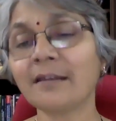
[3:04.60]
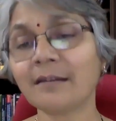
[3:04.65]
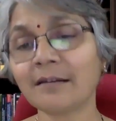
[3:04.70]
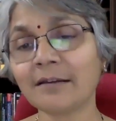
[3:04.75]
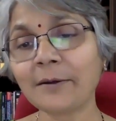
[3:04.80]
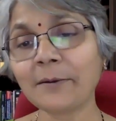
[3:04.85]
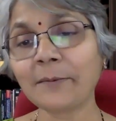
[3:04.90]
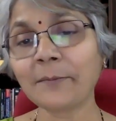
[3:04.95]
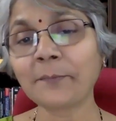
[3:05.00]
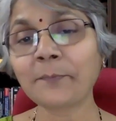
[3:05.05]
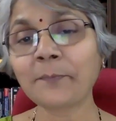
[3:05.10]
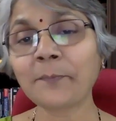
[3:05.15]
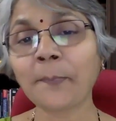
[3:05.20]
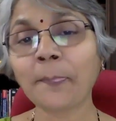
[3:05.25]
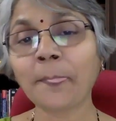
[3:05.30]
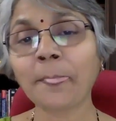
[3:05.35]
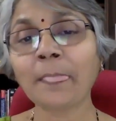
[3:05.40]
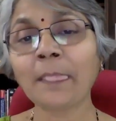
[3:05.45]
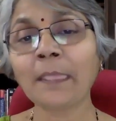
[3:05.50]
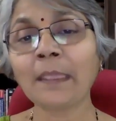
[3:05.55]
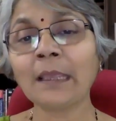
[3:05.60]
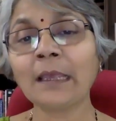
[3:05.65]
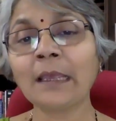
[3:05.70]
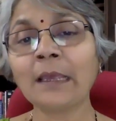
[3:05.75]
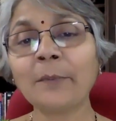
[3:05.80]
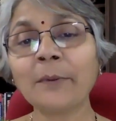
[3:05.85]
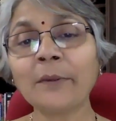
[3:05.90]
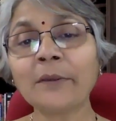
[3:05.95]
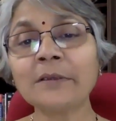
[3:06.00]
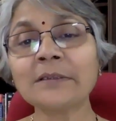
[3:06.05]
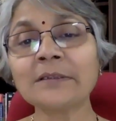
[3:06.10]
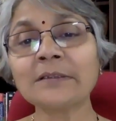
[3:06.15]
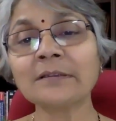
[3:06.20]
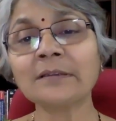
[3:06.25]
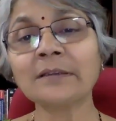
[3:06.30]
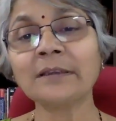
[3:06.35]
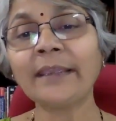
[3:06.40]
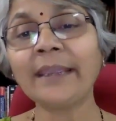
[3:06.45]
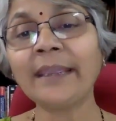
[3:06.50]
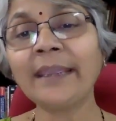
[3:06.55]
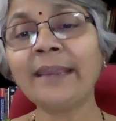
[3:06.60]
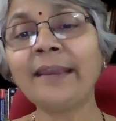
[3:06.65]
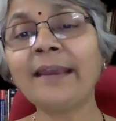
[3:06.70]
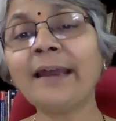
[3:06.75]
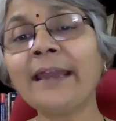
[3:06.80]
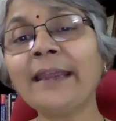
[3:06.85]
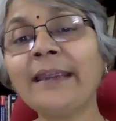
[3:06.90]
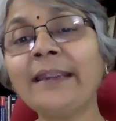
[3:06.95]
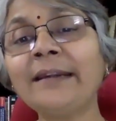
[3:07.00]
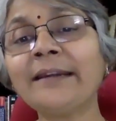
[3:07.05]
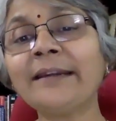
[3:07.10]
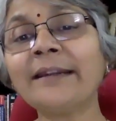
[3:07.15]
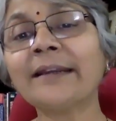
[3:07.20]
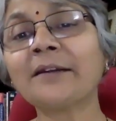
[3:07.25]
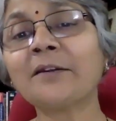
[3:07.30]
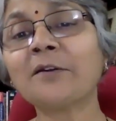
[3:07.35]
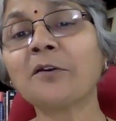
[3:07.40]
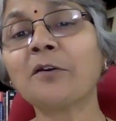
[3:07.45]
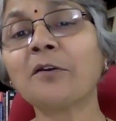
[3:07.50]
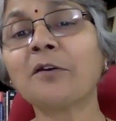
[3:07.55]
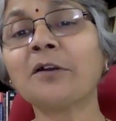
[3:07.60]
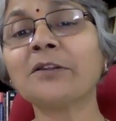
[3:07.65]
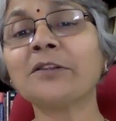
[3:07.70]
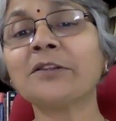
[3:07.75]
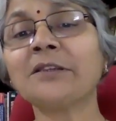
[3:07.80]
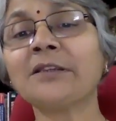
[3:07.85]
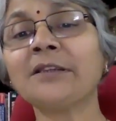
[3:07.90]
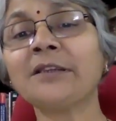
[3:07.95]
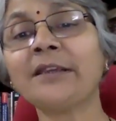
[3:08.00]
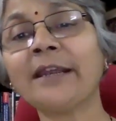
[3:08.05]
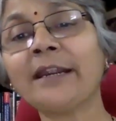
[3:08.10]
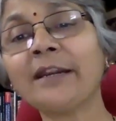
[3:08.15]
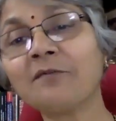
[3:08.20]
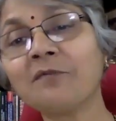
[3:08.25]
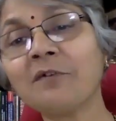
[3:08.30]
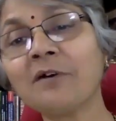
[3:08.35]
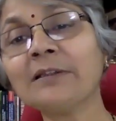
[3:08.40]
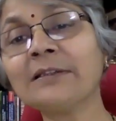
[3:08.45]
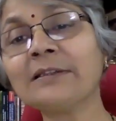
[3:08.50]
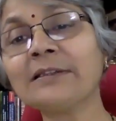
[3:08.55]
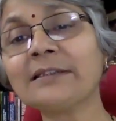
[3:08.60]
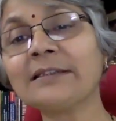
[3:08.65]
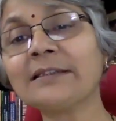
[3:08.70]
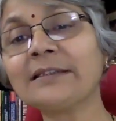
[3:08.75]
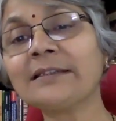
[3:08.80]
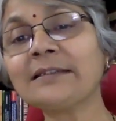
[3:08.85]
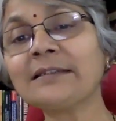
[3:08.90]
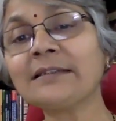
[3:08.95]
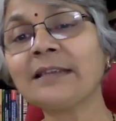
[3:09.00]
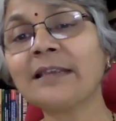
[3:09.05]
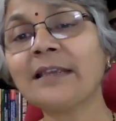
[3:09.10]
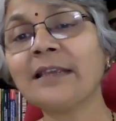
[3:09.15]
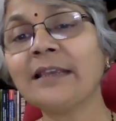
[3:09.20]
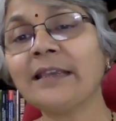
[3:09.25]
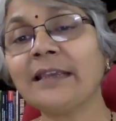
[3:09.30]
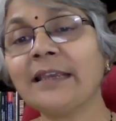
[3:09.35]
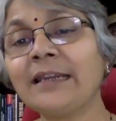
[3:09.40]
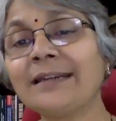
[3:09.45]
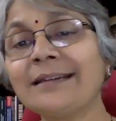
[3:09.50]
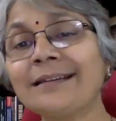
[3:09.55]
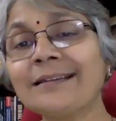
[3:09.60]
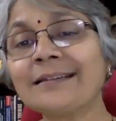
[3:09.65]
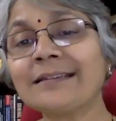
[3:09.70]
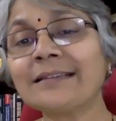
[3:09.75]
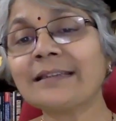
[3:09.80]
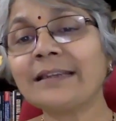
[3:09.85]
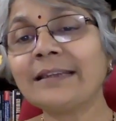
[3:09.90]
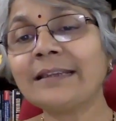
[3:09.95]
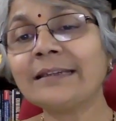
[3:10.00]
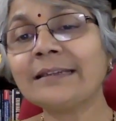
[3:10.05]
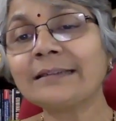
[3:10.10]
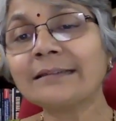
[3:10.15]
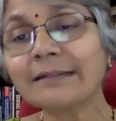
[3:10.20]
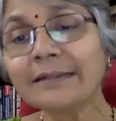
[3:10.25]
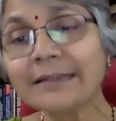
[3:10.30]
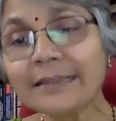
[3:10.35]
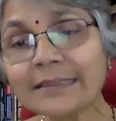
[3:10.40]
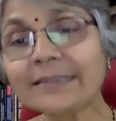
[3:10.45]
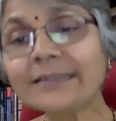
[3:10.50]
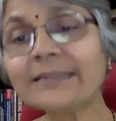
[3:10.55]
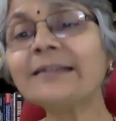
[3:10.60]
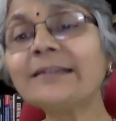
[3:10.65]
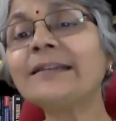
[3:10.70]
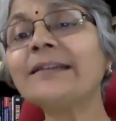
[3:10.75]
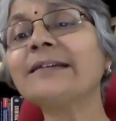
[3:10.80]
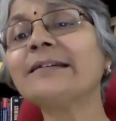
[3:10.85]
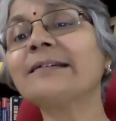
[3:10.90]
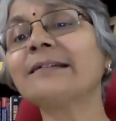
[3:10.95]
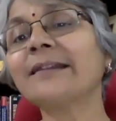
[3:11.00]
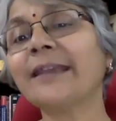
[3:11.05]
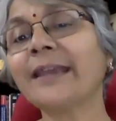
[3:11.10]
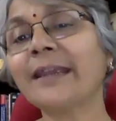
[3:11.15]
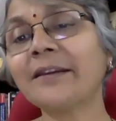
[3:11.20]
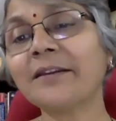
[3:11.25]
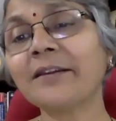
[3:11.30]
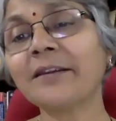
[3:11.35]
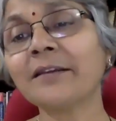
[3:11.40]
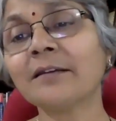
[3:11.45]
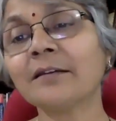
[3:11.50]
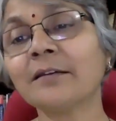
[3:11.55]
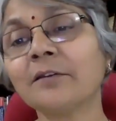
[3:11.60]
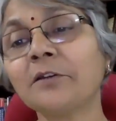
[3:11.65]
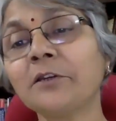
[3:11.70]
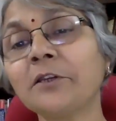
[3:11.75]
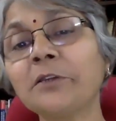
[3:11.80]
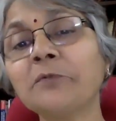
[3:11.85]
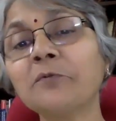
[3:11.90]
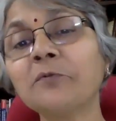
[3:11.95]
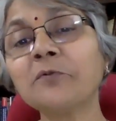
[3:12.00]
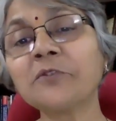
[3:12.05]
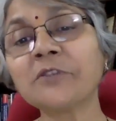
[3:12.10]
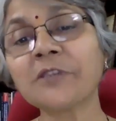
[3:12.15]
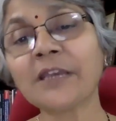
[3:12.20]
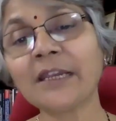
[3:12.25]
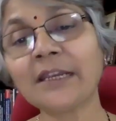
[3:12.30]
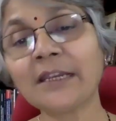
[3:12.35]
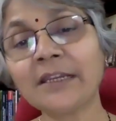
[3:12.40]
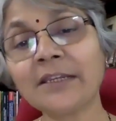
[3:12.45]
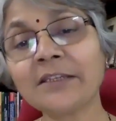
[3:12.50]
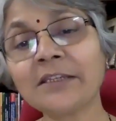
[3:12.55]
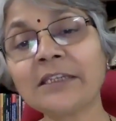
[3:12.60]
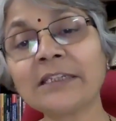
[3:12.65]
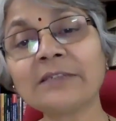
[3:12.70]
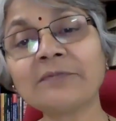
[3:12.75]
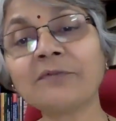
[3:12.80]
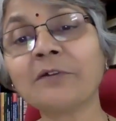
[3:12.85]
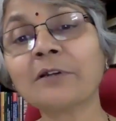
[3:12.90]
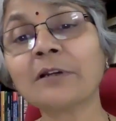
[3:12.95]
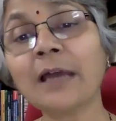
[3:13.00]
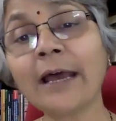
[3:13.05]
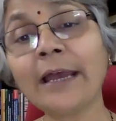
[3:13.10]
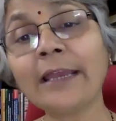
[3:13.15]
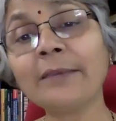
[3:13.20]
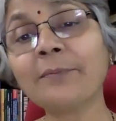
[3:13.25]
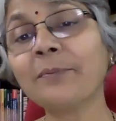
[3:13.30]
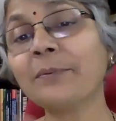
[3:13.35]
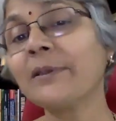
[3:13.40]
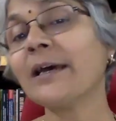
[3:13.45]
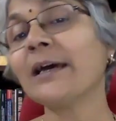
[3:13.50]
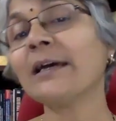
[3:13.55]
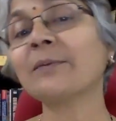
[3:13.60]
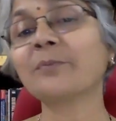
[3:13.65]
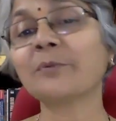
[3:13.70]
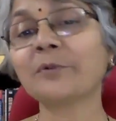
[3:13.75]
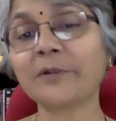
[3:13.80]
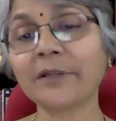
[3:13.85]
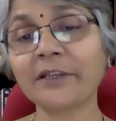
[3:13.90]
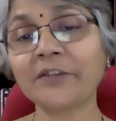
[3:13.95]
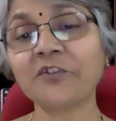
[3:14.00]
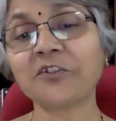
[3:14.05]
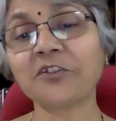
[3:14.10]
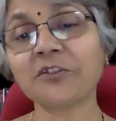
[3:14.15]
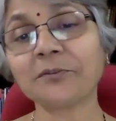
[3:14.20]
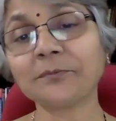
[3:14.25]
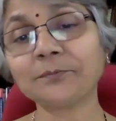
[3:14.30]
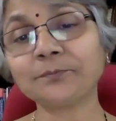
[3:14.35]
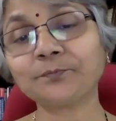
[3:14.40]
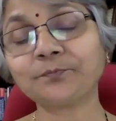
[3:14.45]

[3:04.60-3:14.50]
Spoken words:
era. Because AI technology advances, it is increasingly creating new challenges for IPR protection.